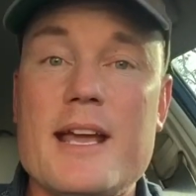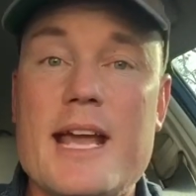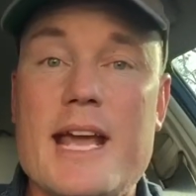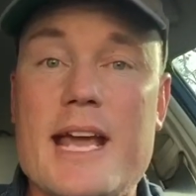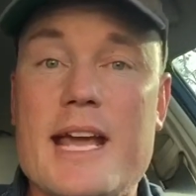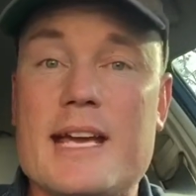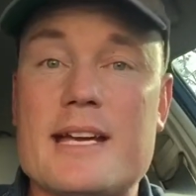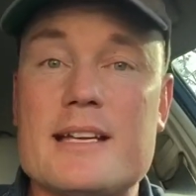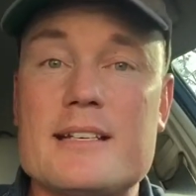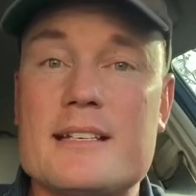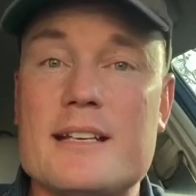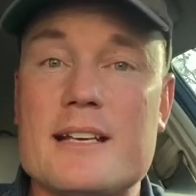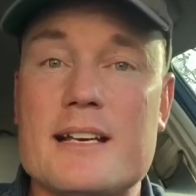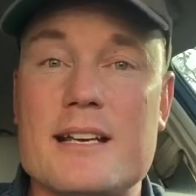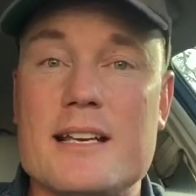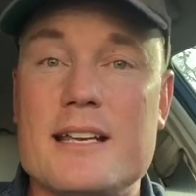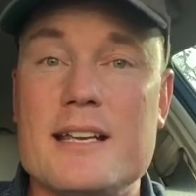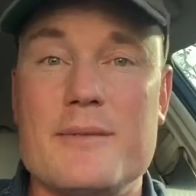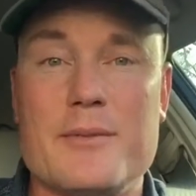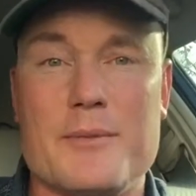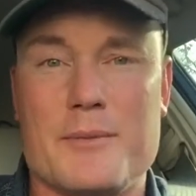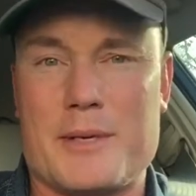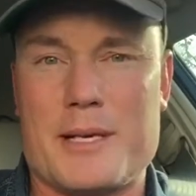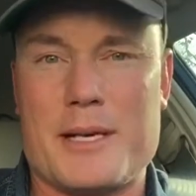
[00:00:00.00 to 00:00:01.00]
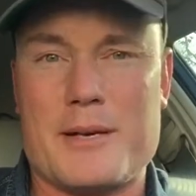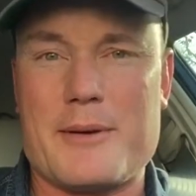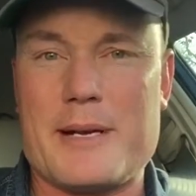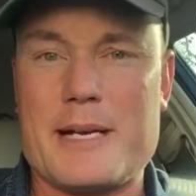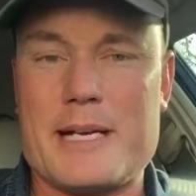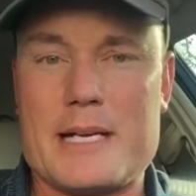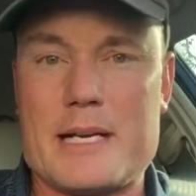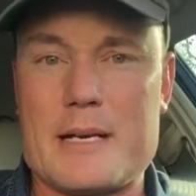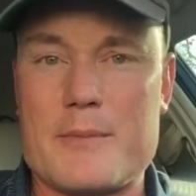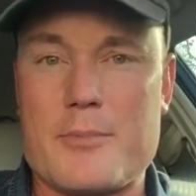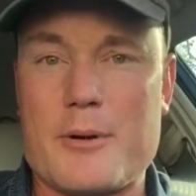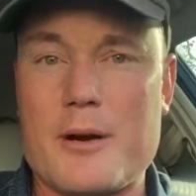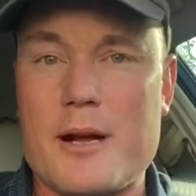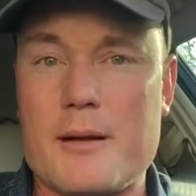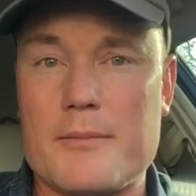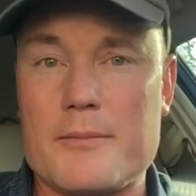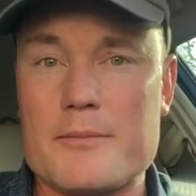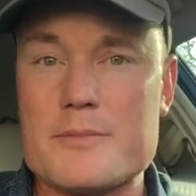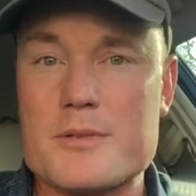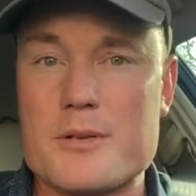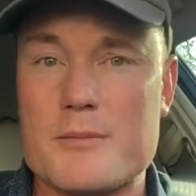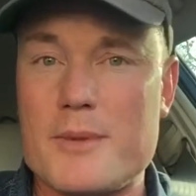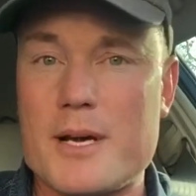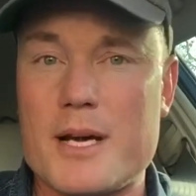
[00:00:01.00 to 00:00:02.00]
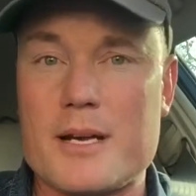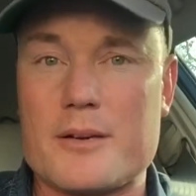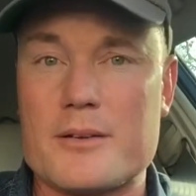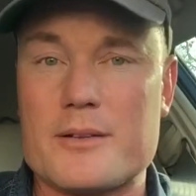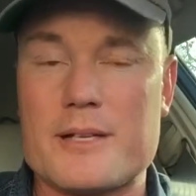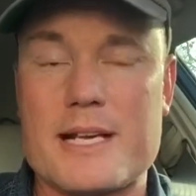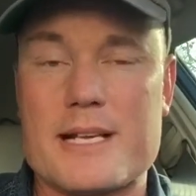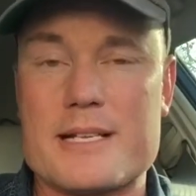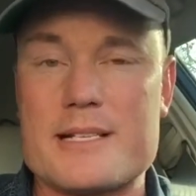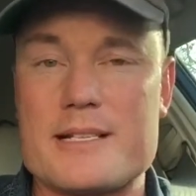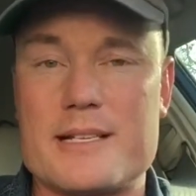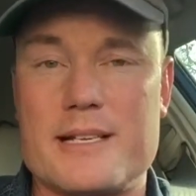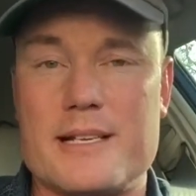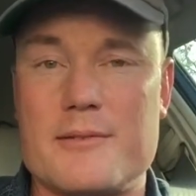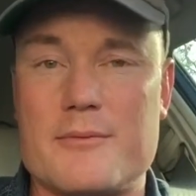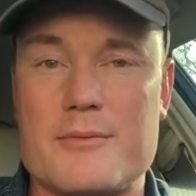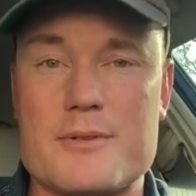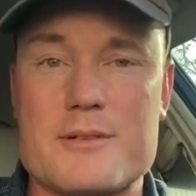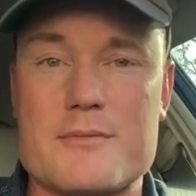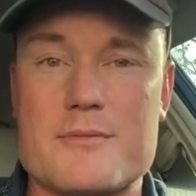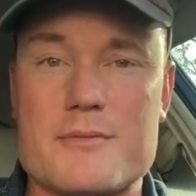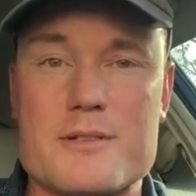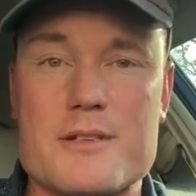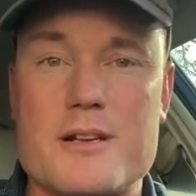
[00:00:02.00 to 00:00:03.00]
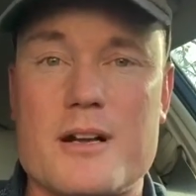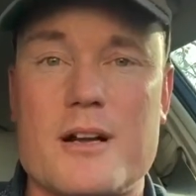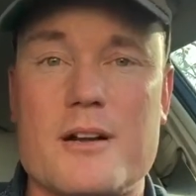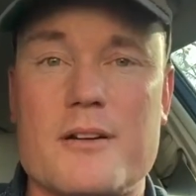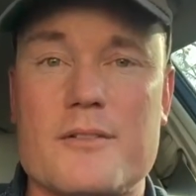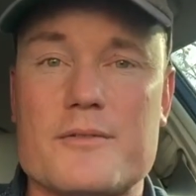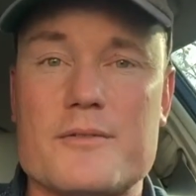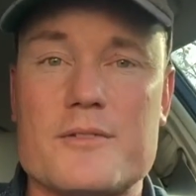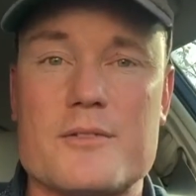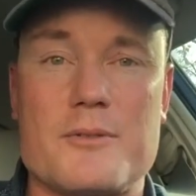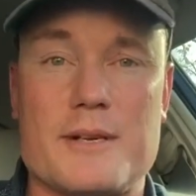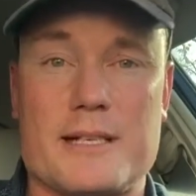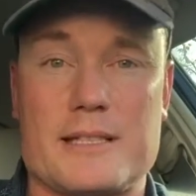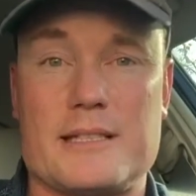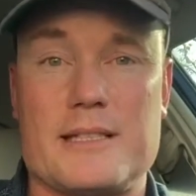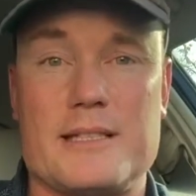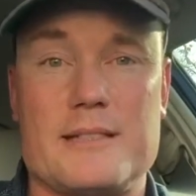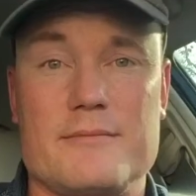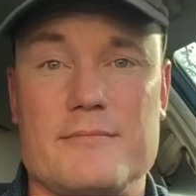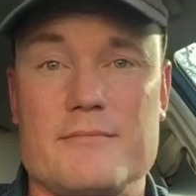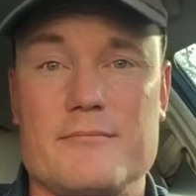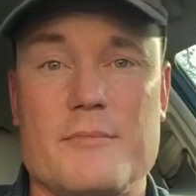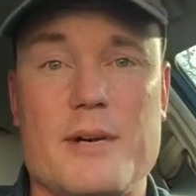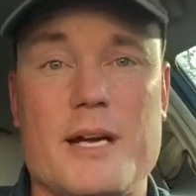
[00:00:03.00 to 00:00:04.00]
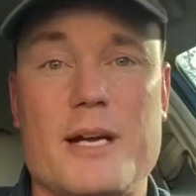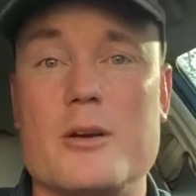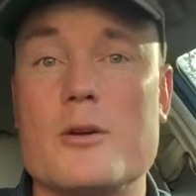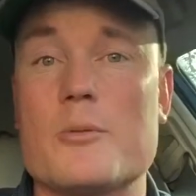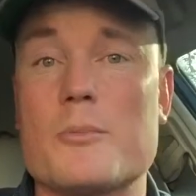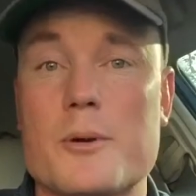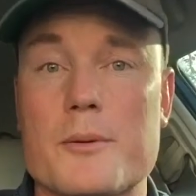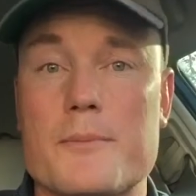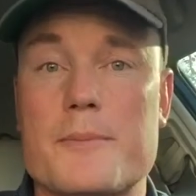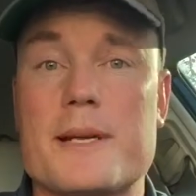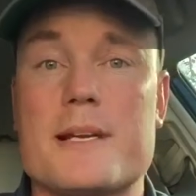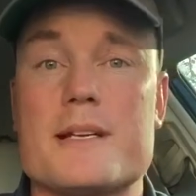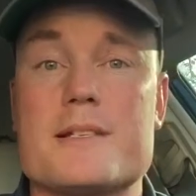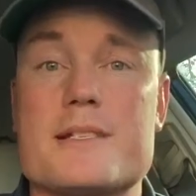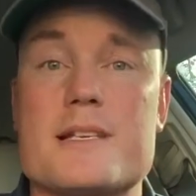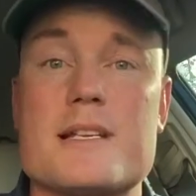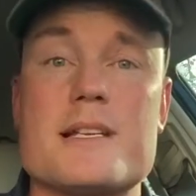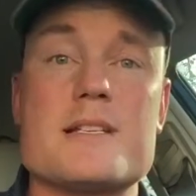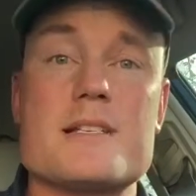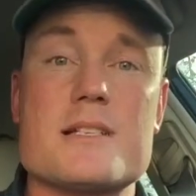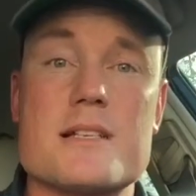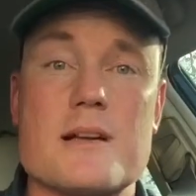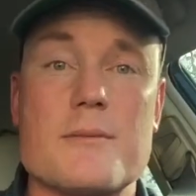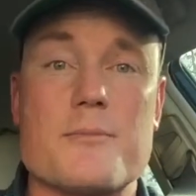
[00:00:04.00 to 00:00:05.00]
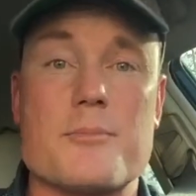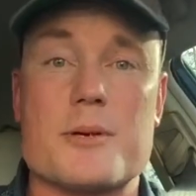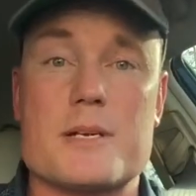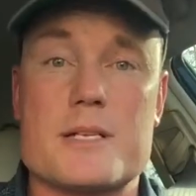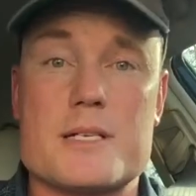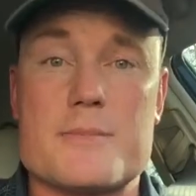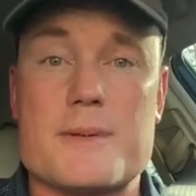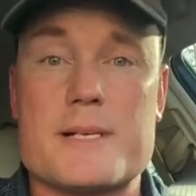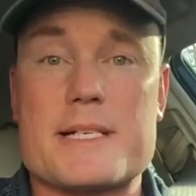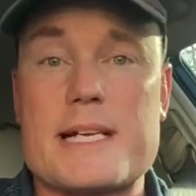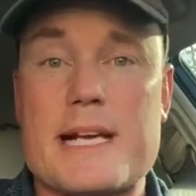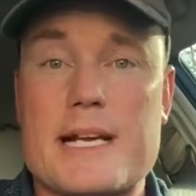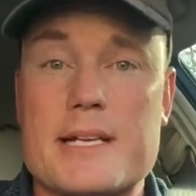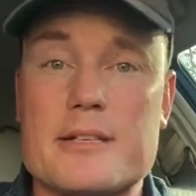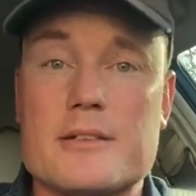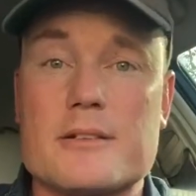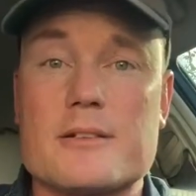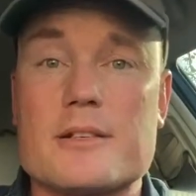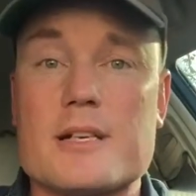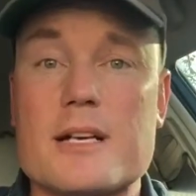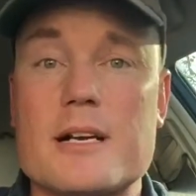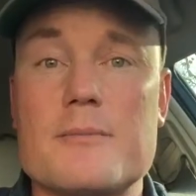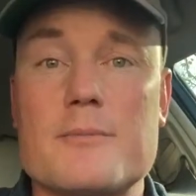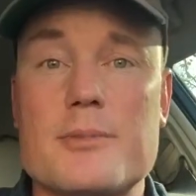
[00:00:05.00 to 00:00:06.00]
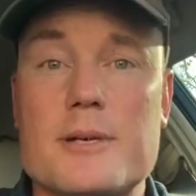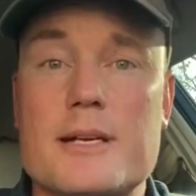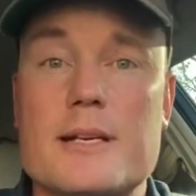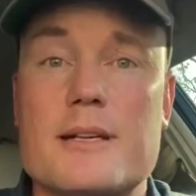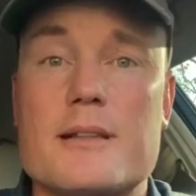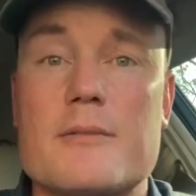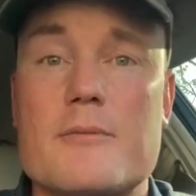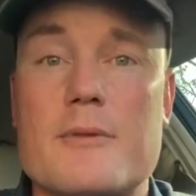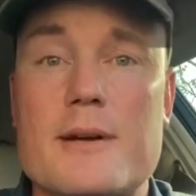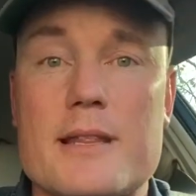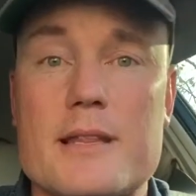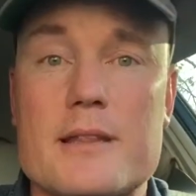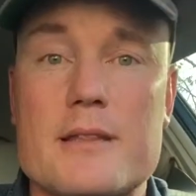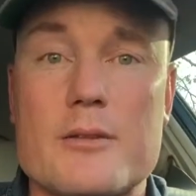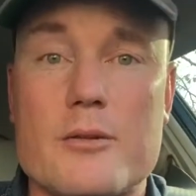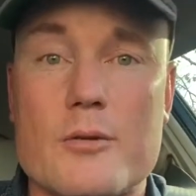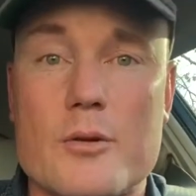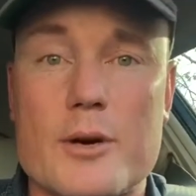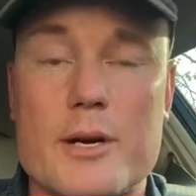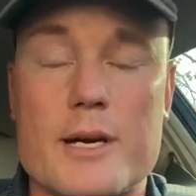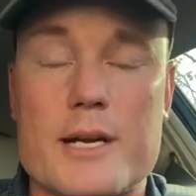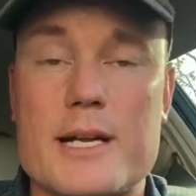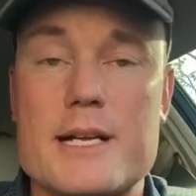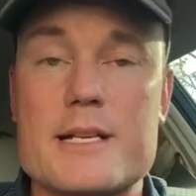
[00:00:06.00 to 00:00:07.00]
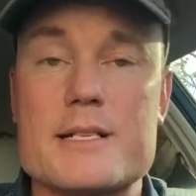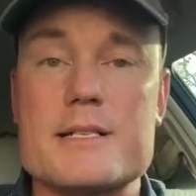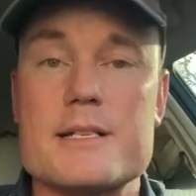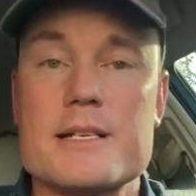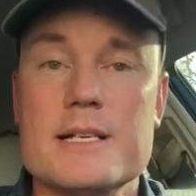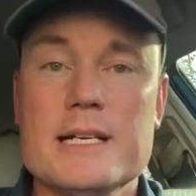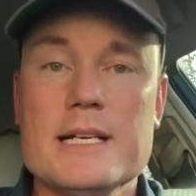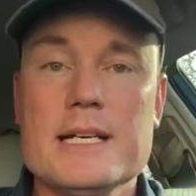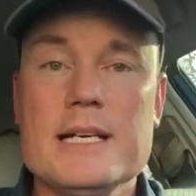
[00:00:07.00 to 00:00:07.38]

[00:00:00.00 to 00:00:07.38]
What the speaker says: And even when I ran into problems or bottlenecks, it was resolved quickly by Uber because it is a pretty spectacular company in the way that they're organized.